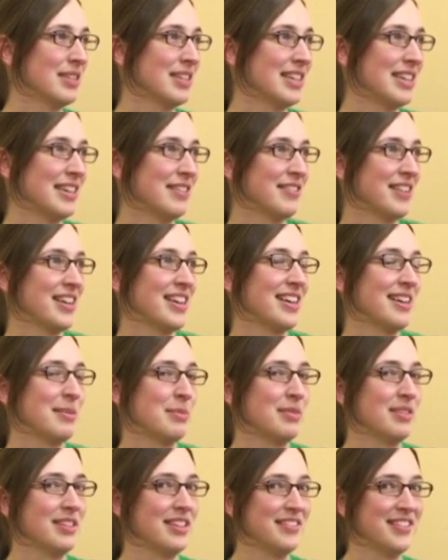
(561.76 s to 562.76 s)
I believe. I
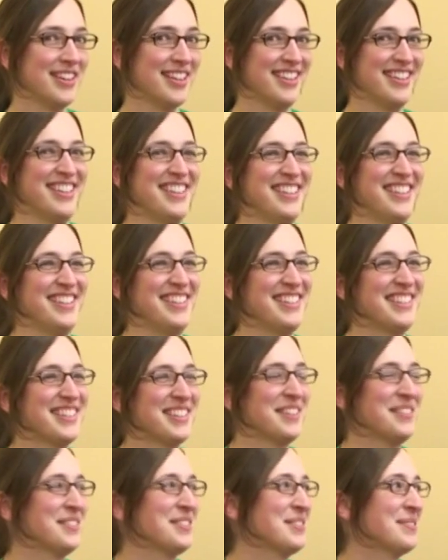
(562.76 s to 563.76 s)
can't believe it.
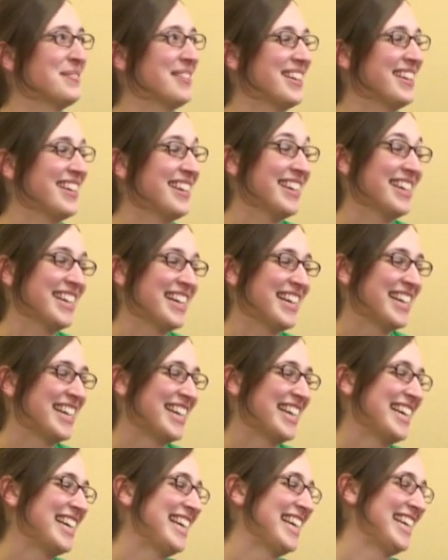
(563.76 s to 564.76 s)
It's almost been a
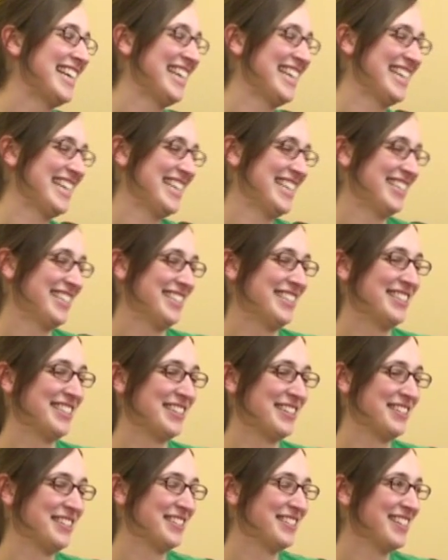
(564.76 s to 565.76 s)
year.
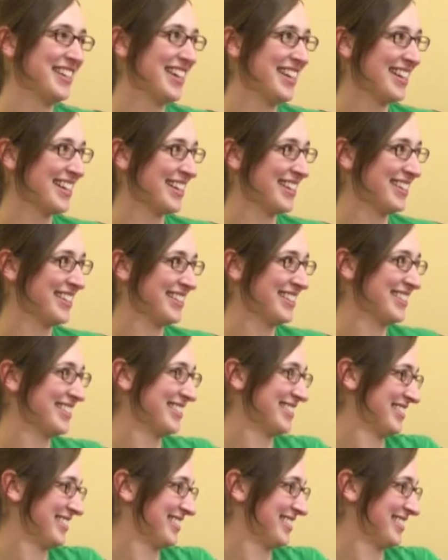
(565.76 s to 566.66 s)
So, yeah.